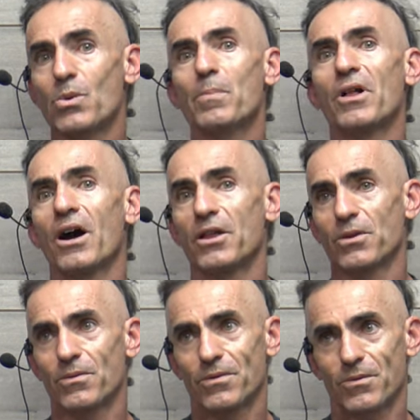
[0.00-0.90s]
rely
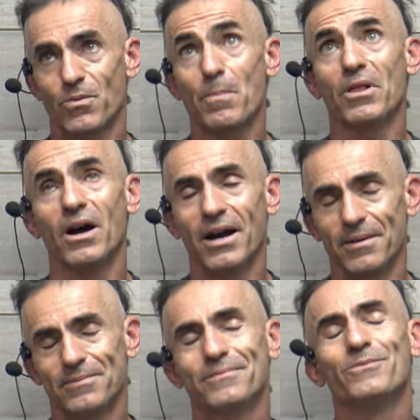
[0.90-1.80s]
on.
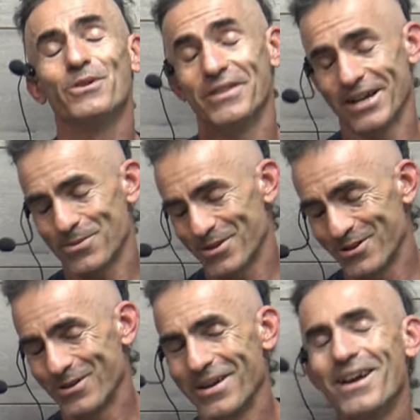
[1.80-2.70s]
Well, that's what they're
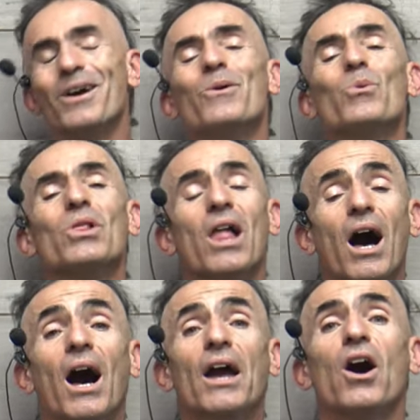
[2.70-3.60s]
doing.
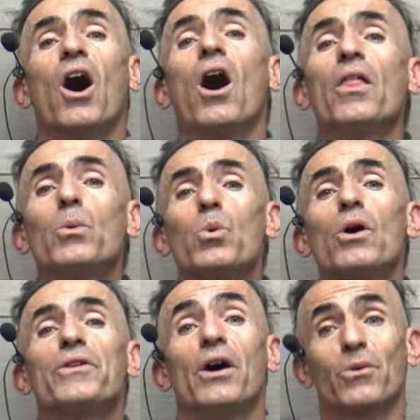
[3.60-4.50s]
Rely on the
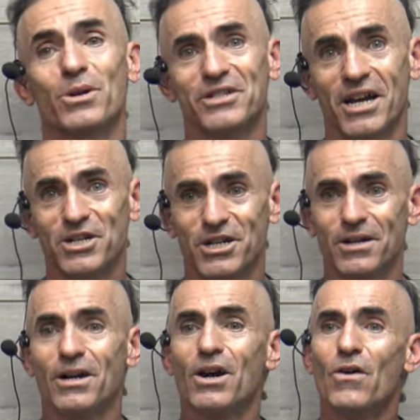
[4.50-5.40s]
World Health
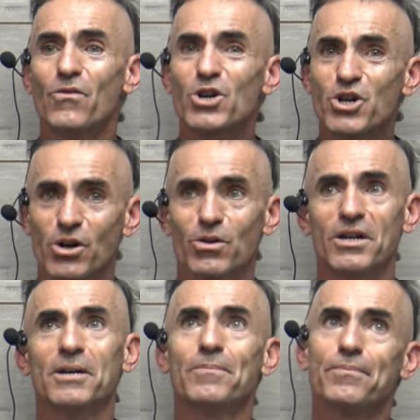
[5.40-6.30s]
Organization for
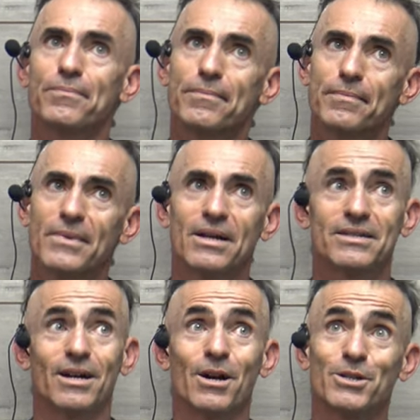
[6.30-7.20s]
generally, it
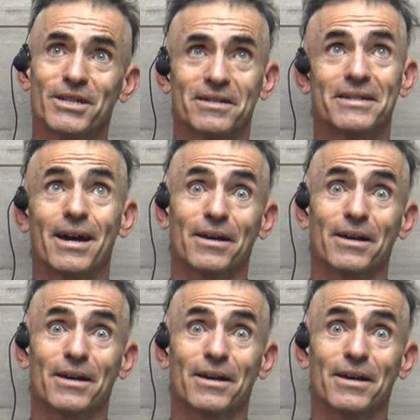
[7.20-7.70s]
sounds kind